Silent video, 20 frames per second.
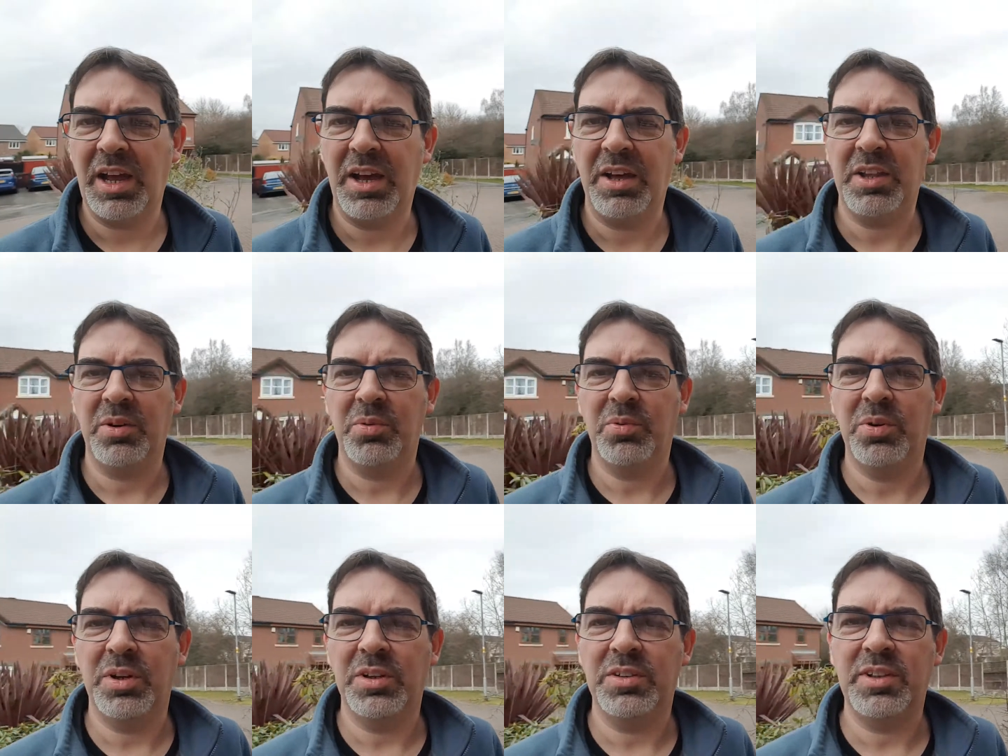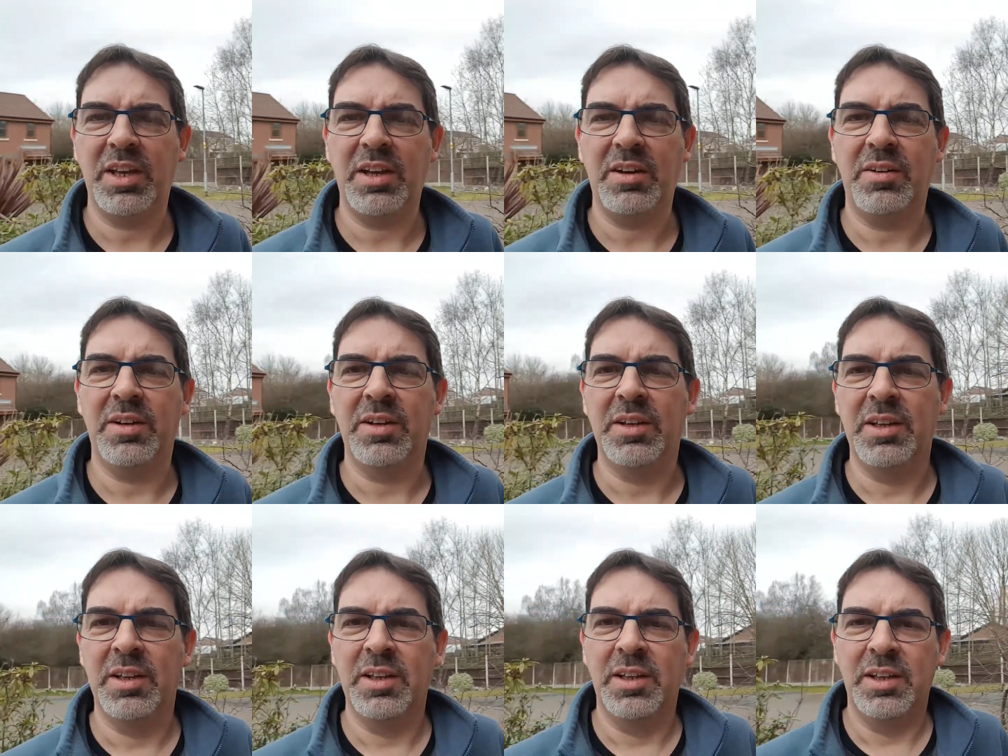how that works out,
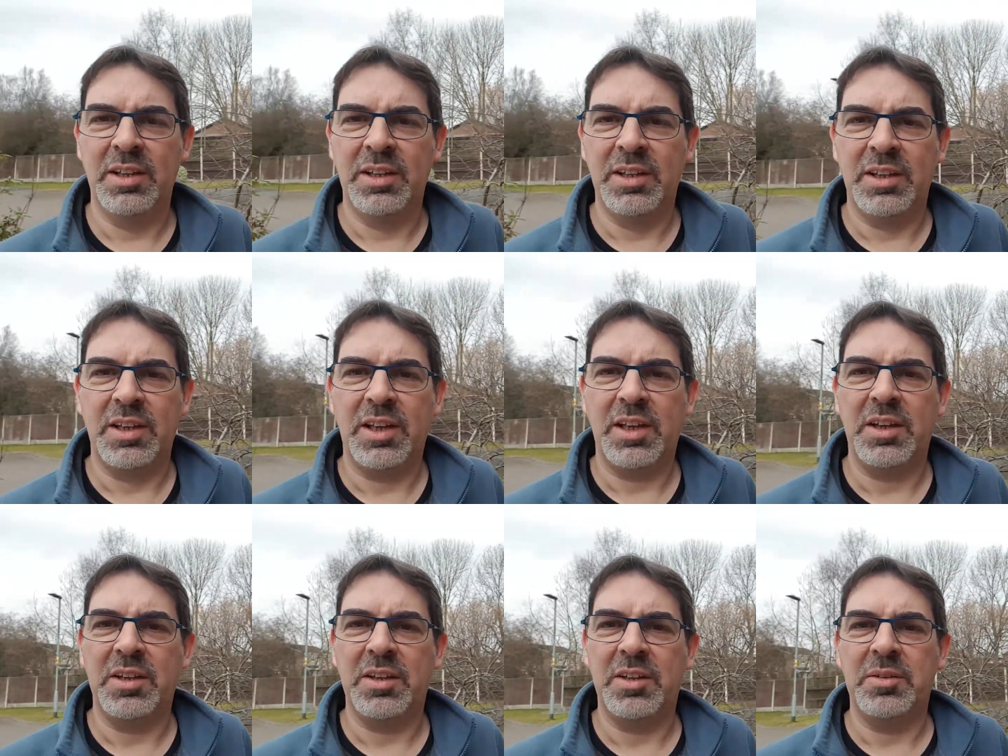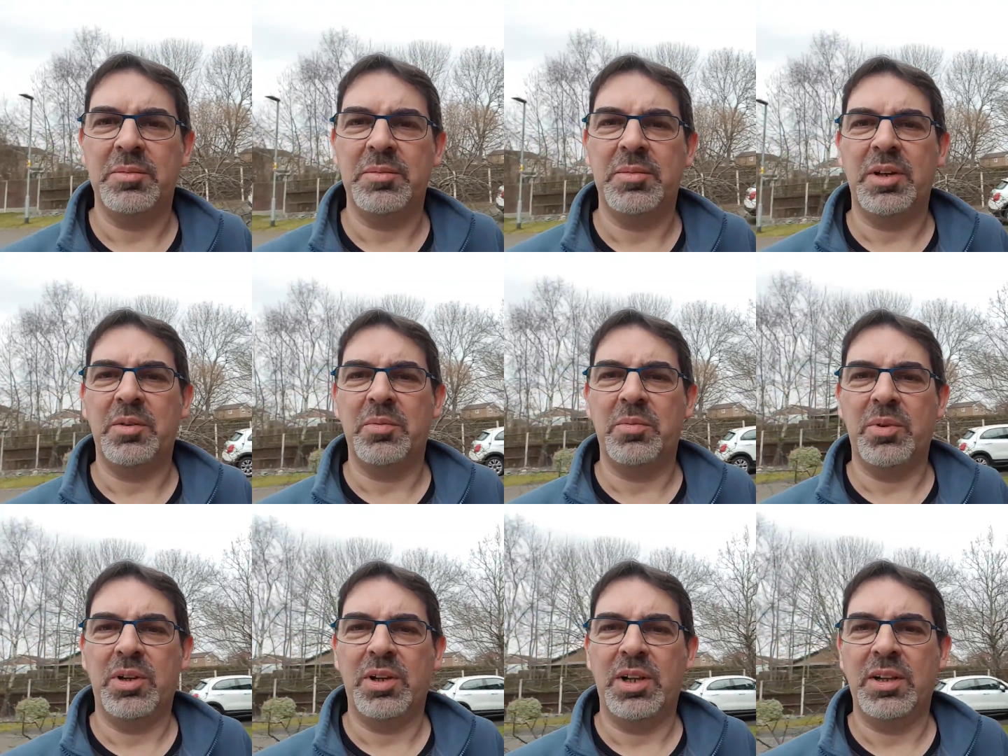and
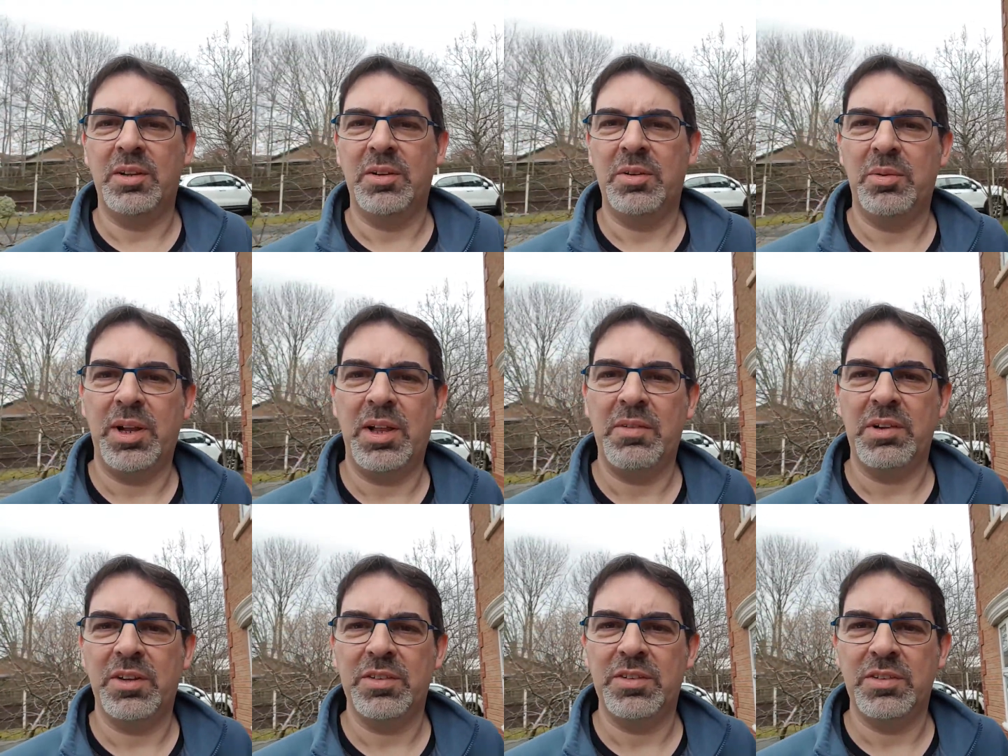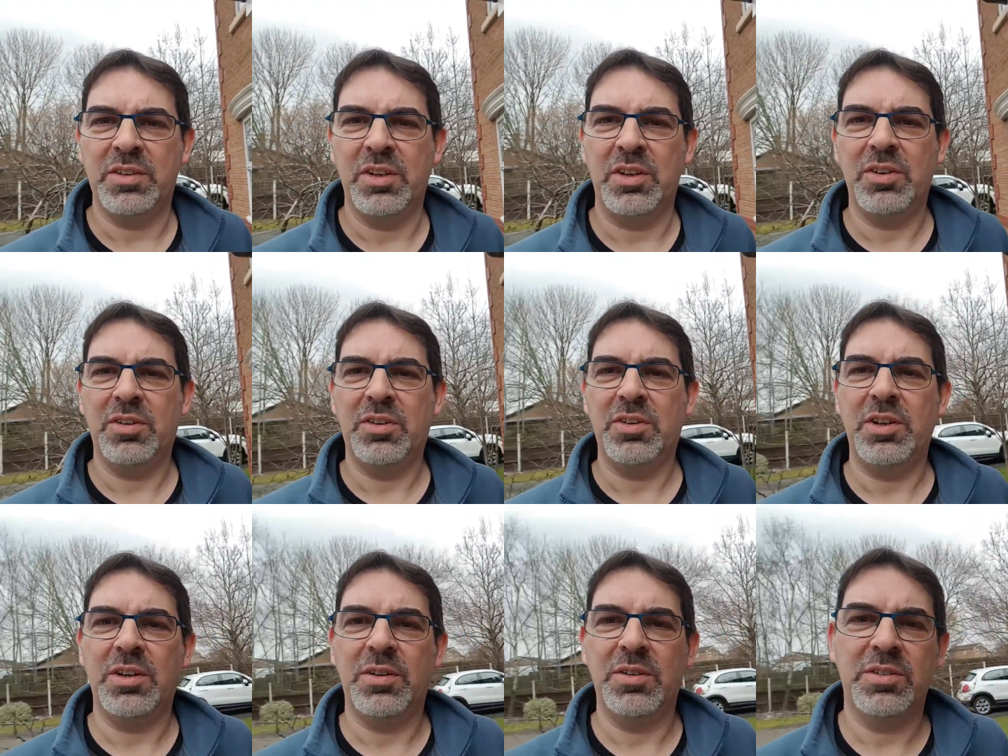we'll have a listen to the
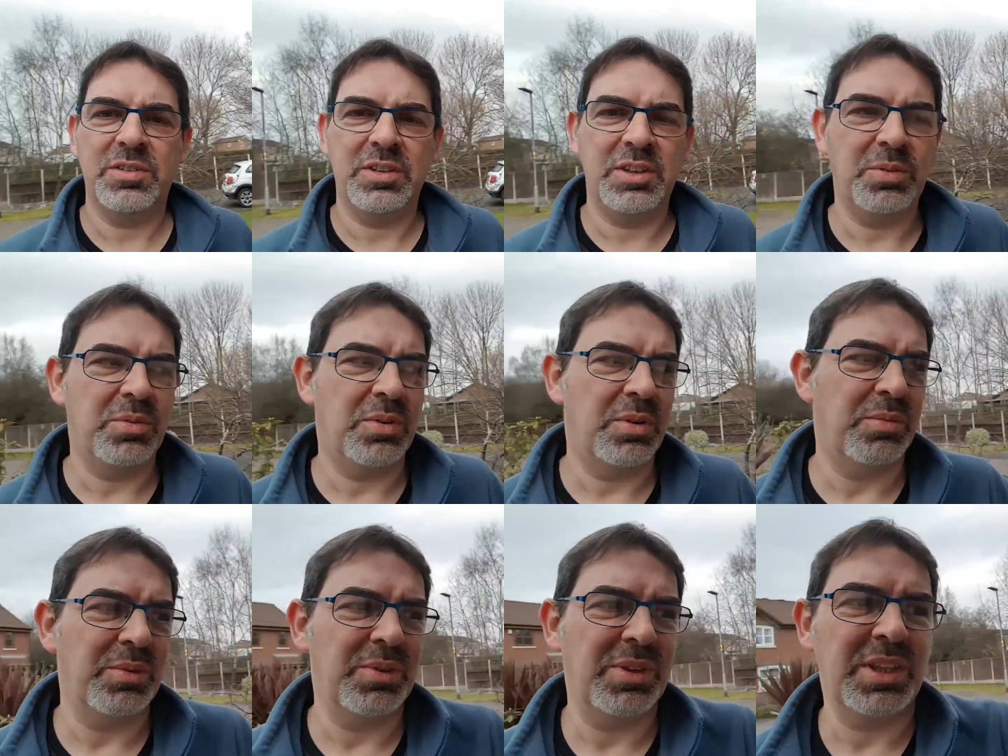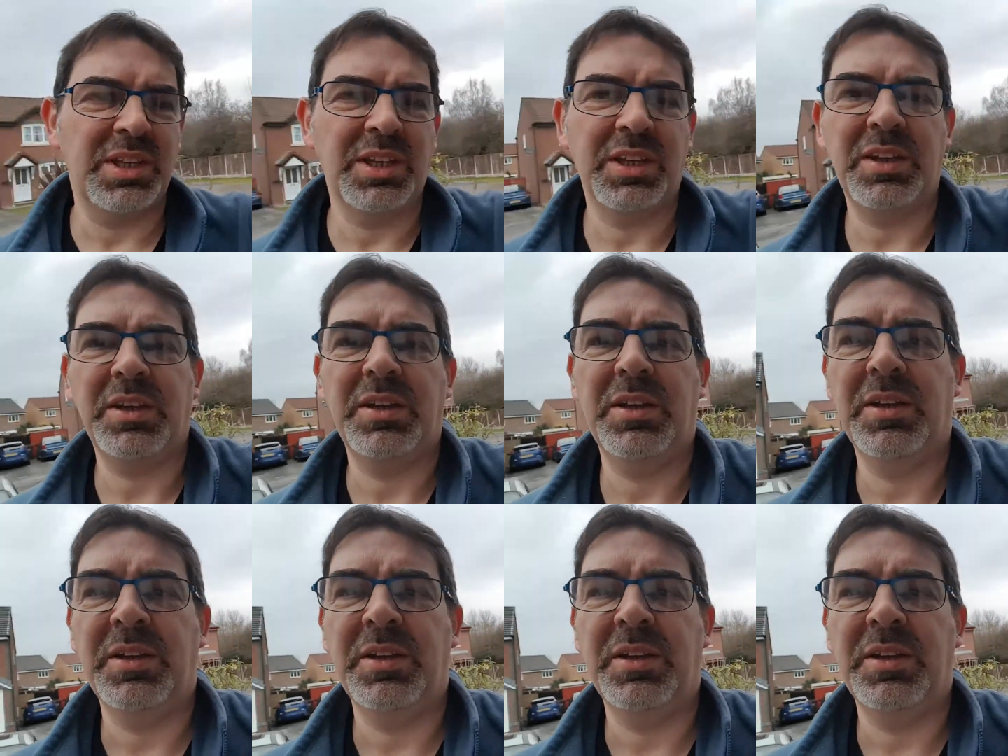audio and see what we think.